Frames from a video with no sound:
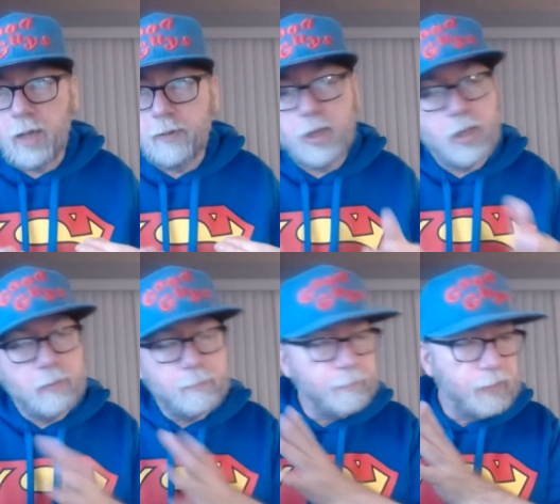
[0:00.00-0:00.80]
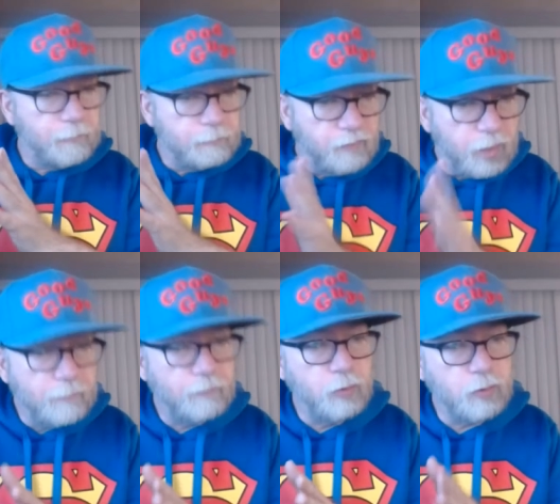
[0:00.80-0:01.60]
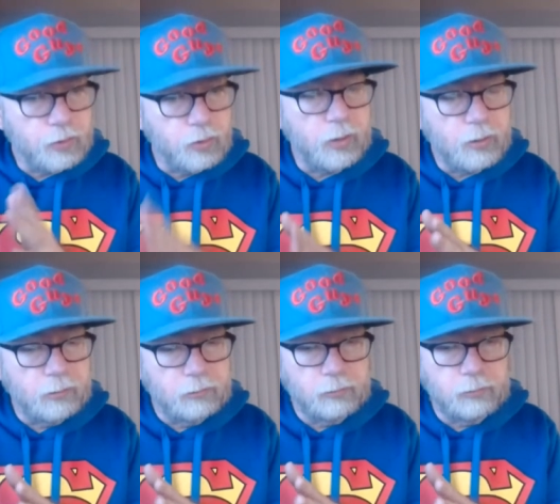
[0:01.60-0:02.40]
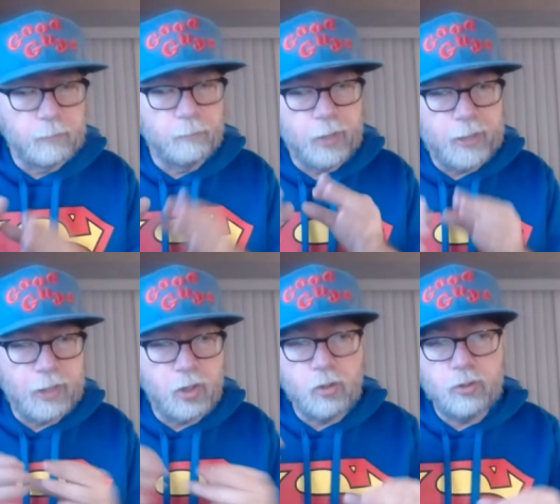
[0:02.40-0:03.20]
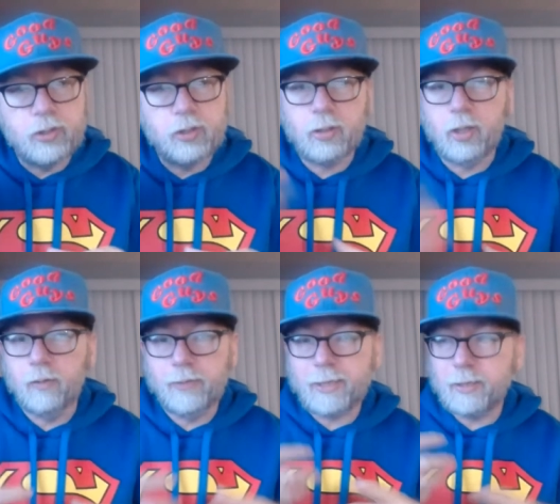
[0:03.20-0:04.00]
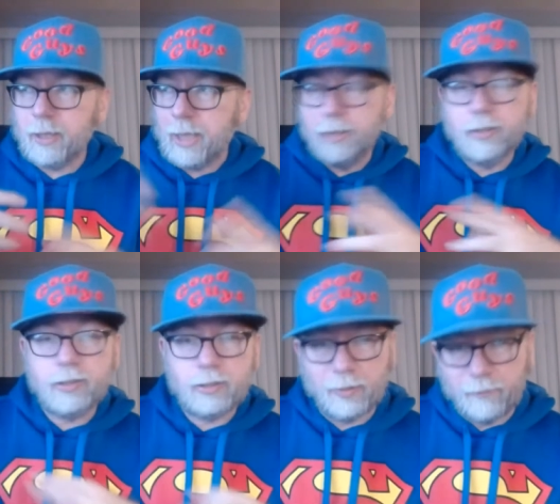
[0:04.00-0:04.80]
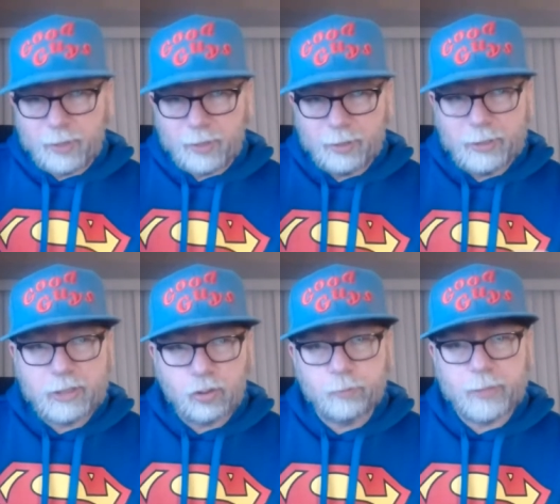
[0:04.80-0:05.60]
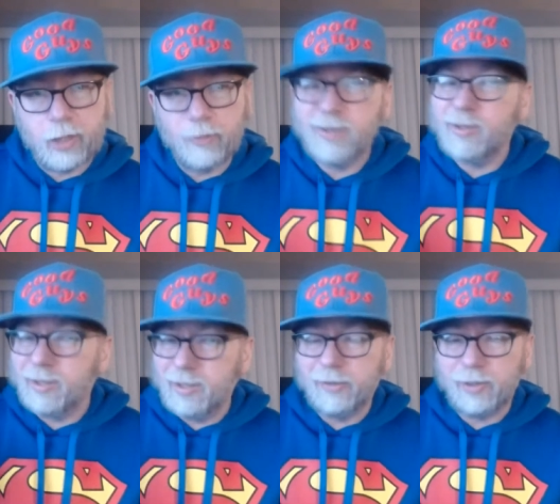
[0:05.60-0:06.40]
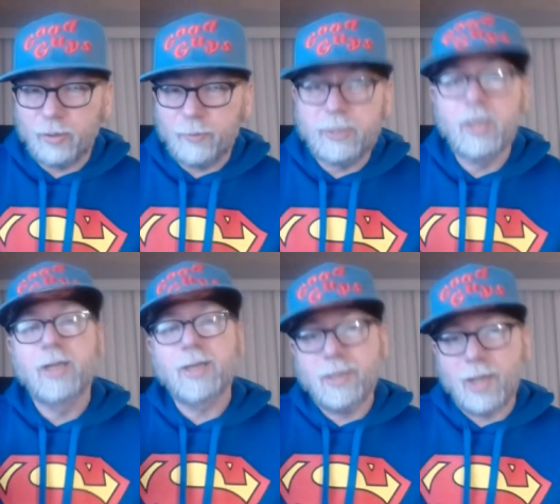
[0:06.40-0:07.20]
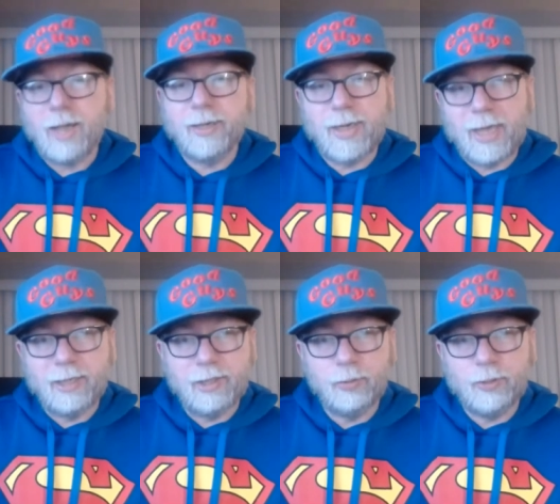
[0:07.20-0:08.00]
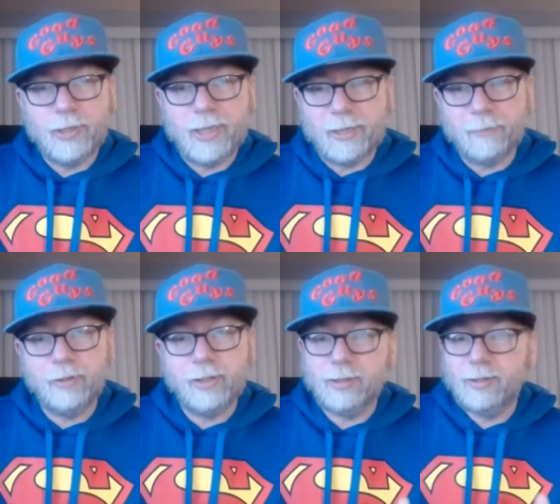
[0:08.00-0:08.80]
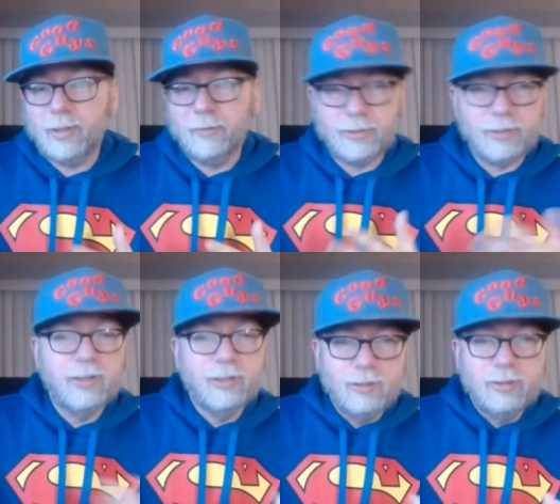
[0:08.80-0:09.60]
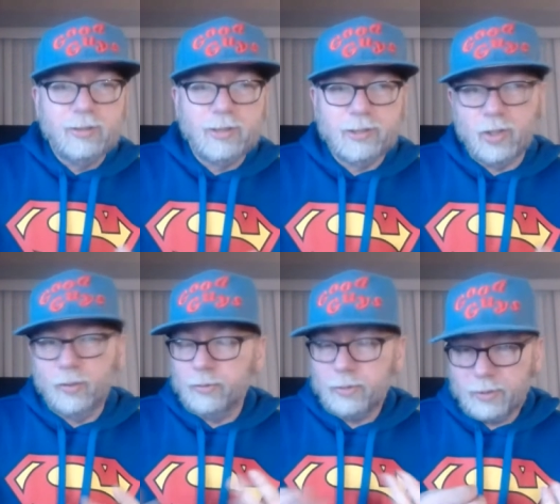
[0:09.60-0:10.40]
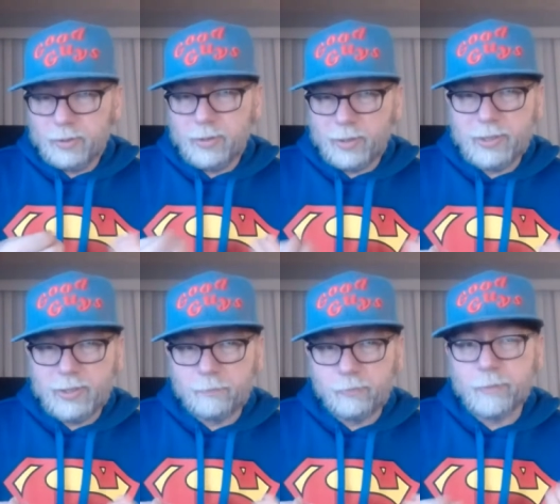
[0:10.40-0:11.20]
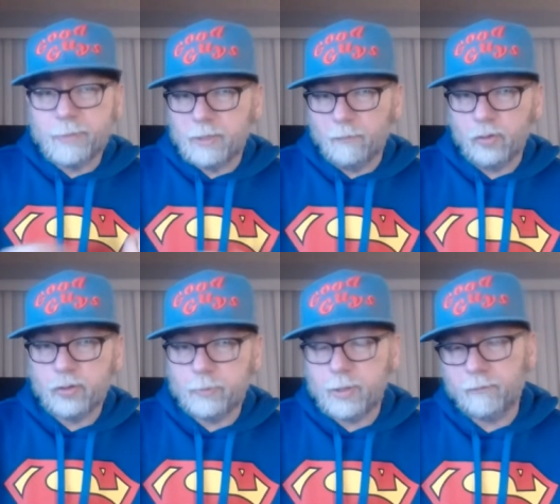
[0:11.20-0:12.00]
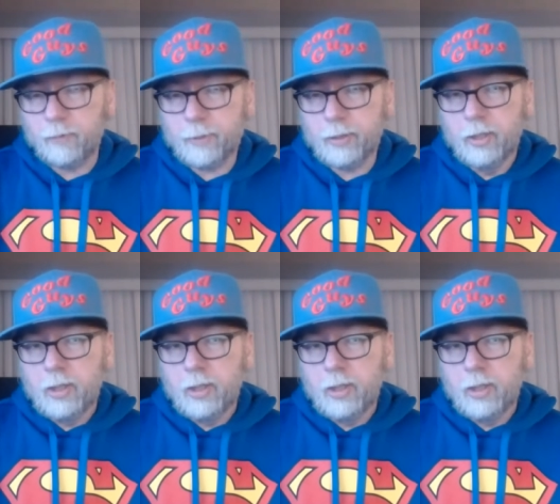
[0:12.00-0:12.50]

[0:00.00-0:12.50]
Now, volume 4 is good, but it goes, that's the end of the Lee Kirby era, and you can tell that Kirby's kind of not into it at that point. He's pretty much divorced himself from it.